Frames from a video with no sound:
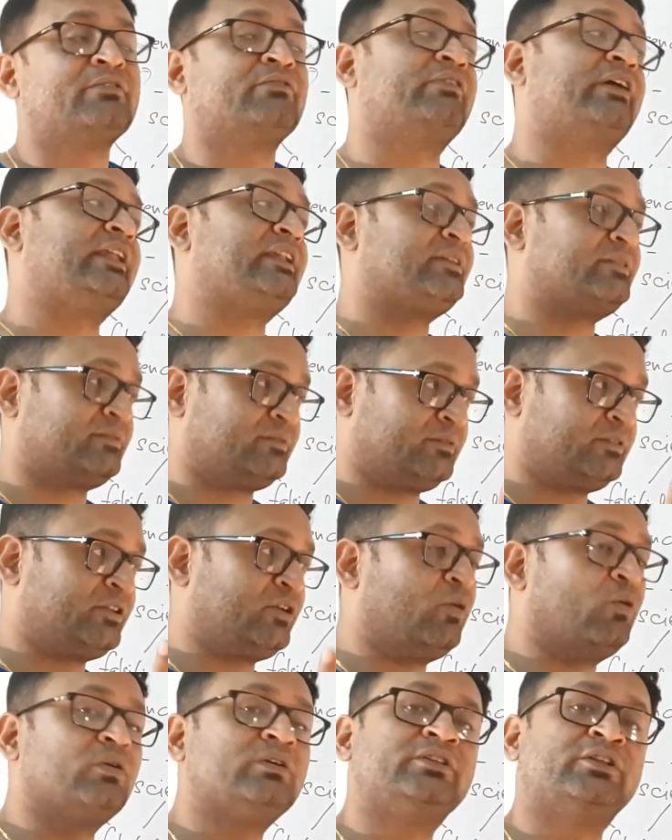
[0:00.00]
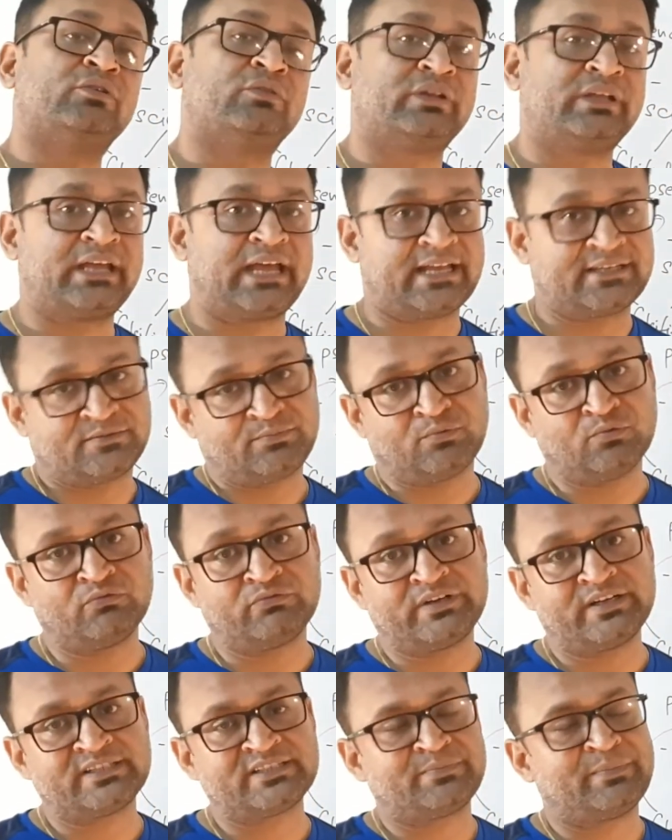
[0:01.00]
when the old theory has
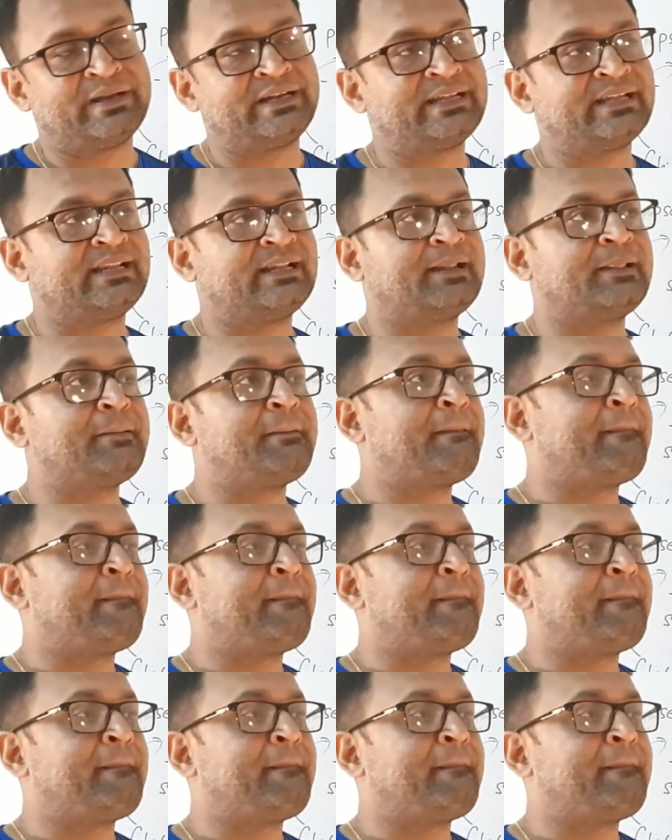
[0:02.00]
proved its mettle.